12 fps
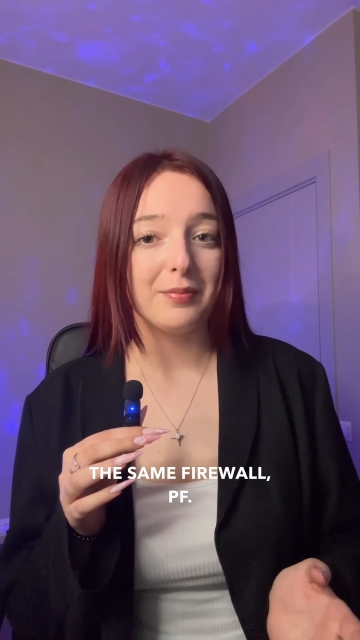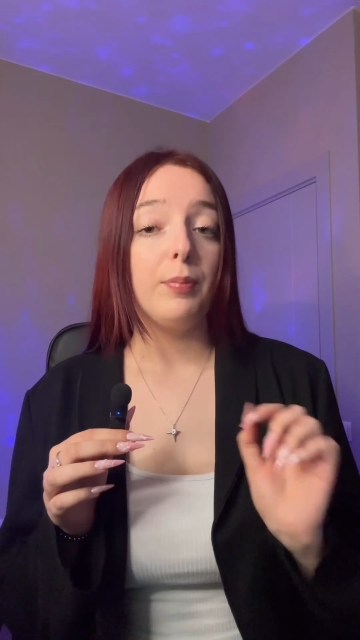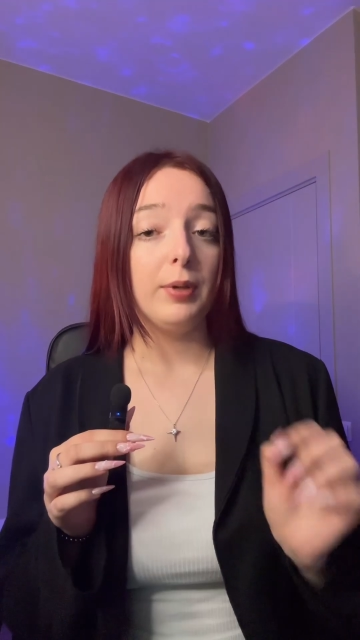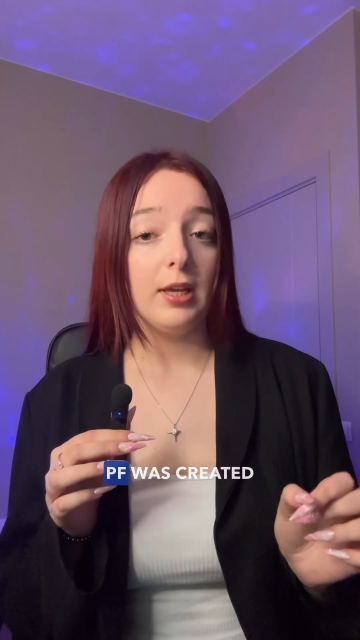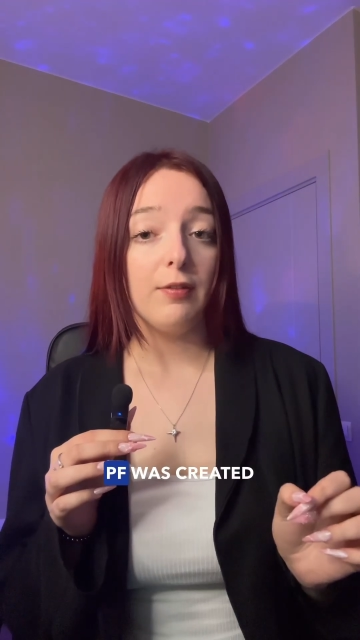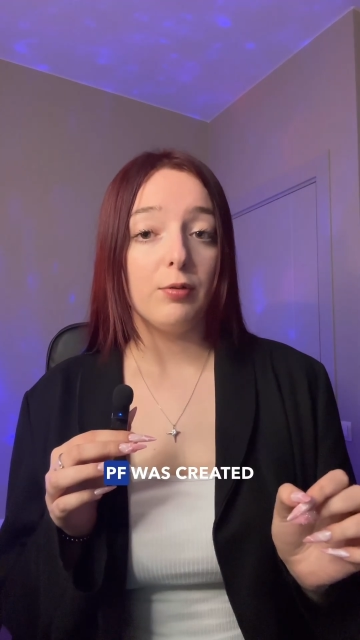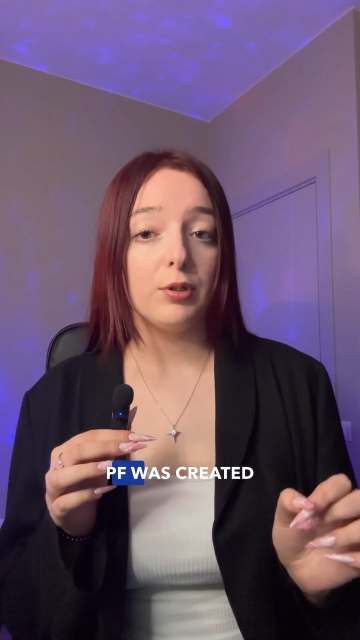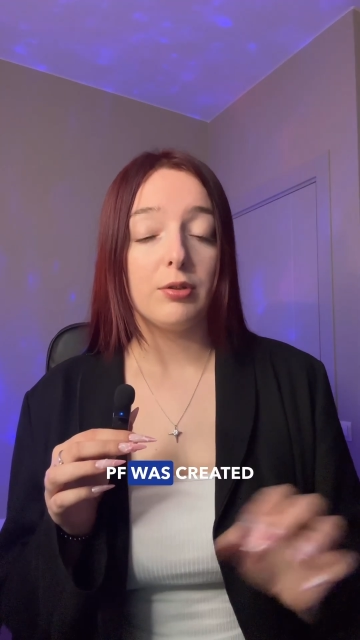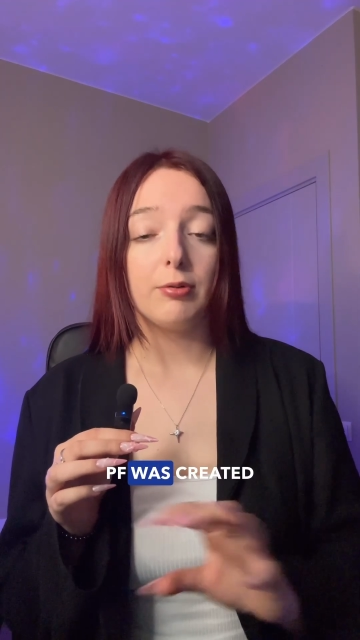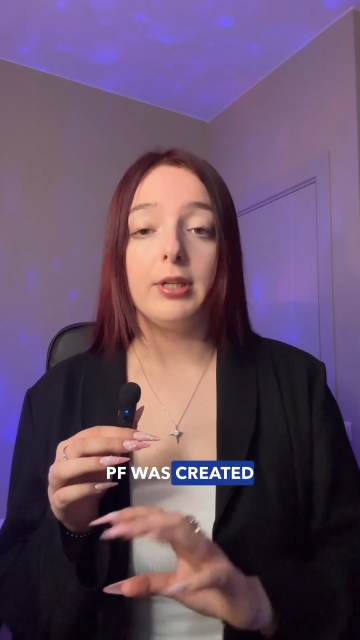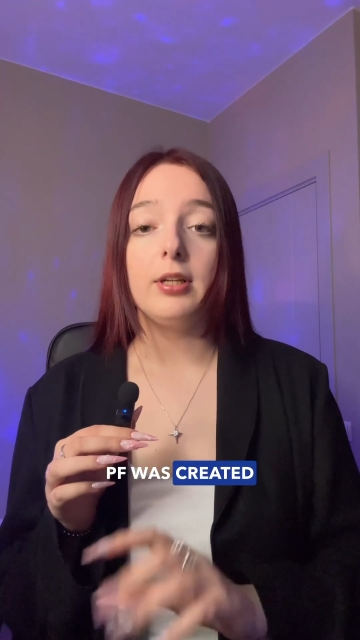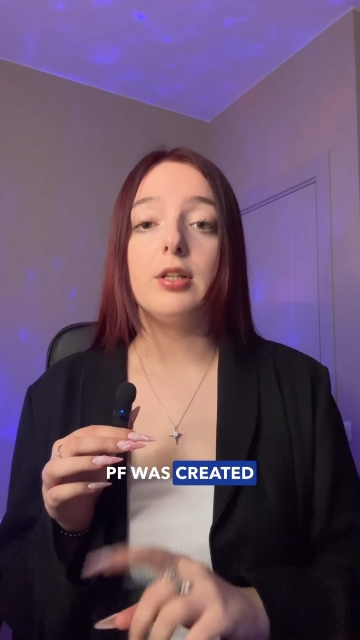PF was
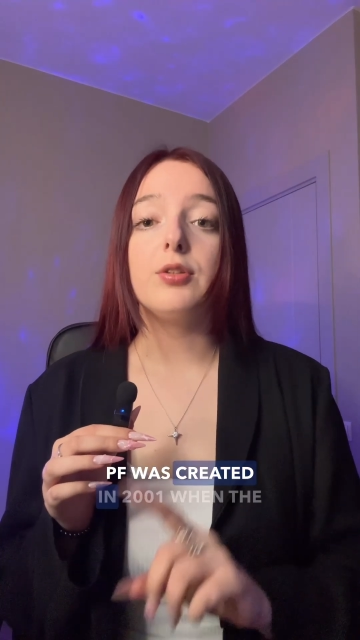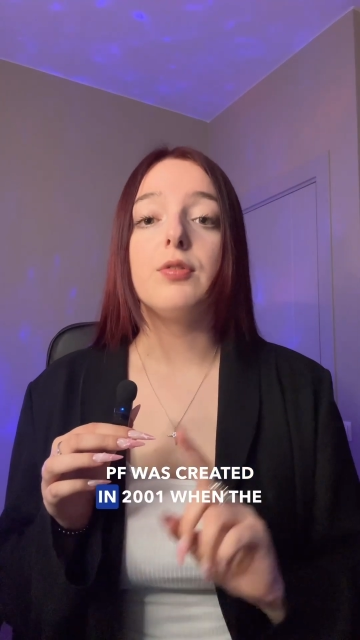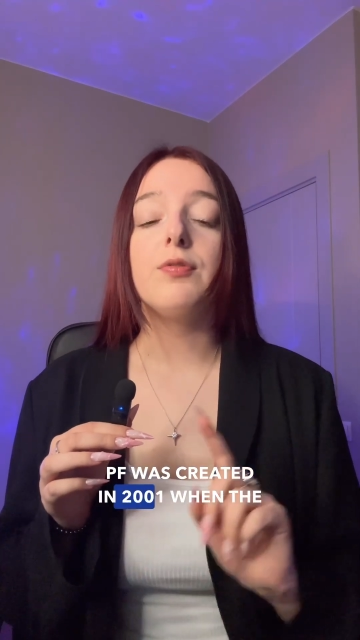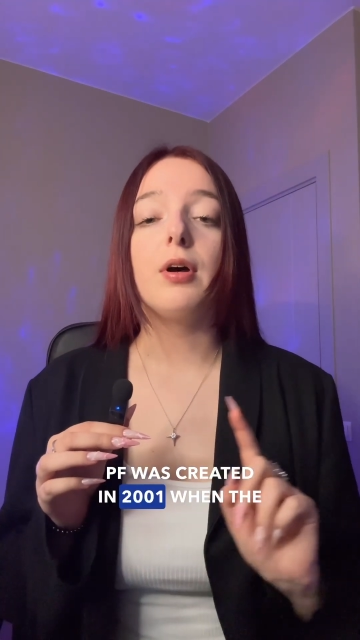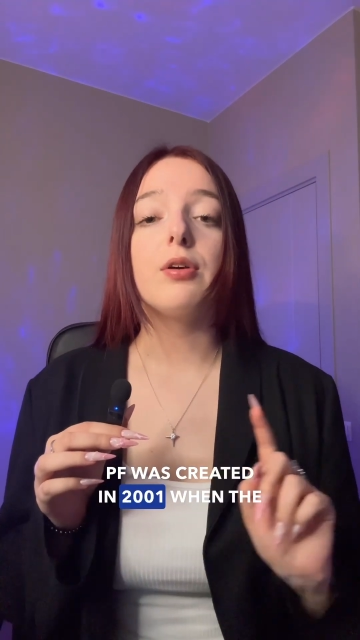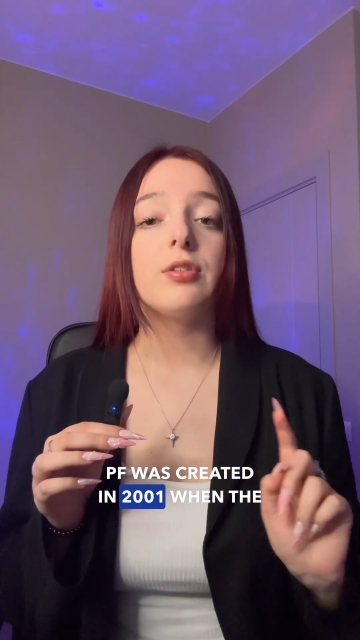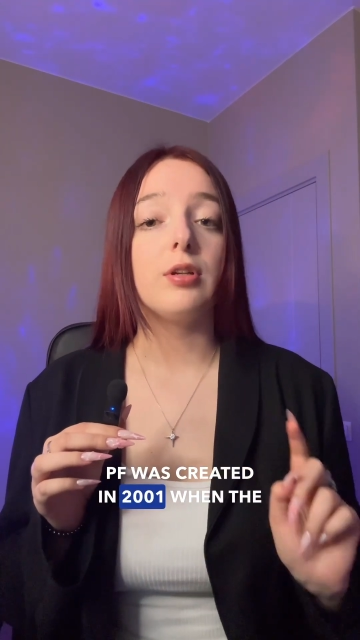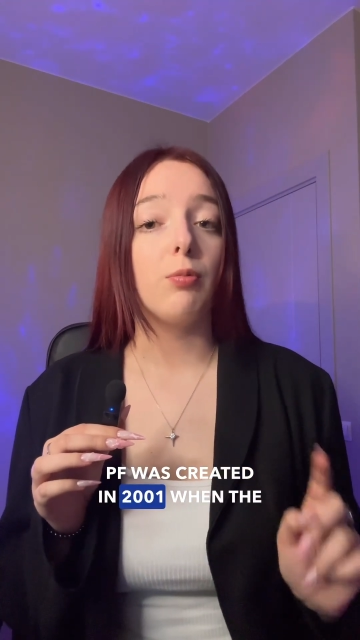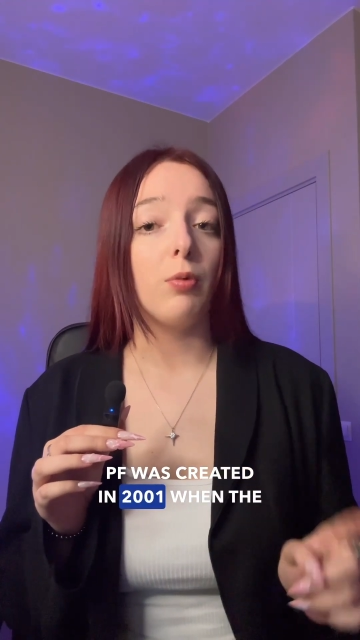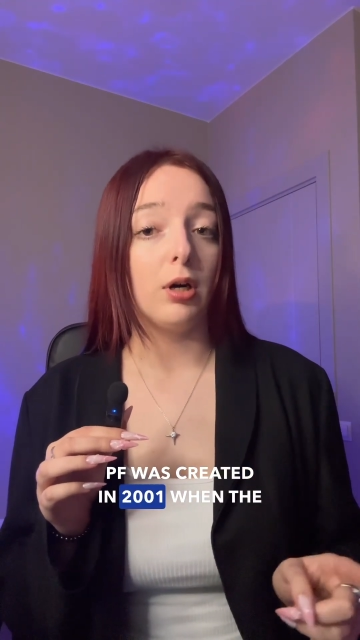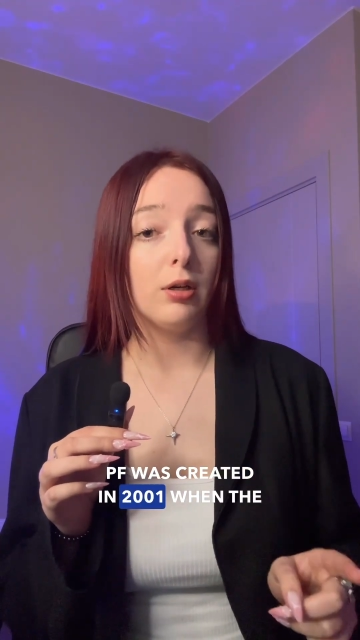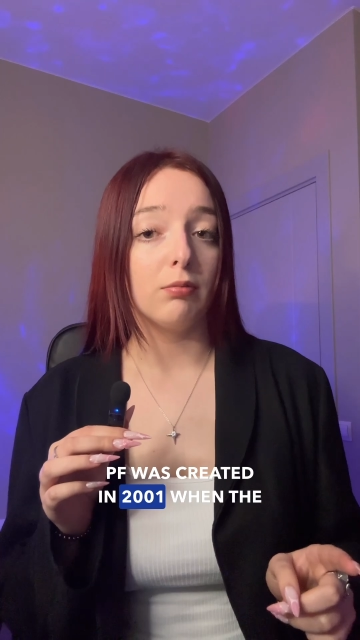created in
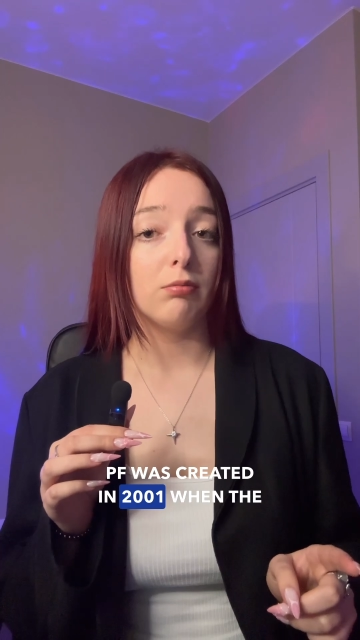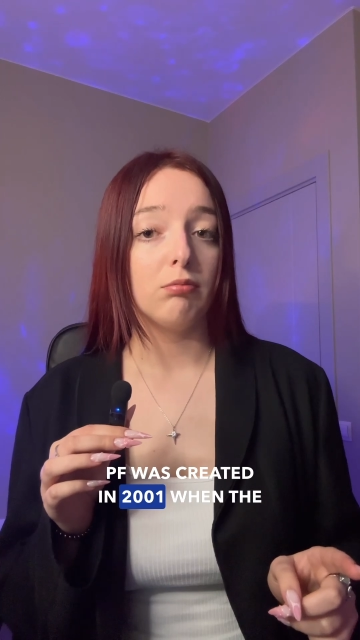2001,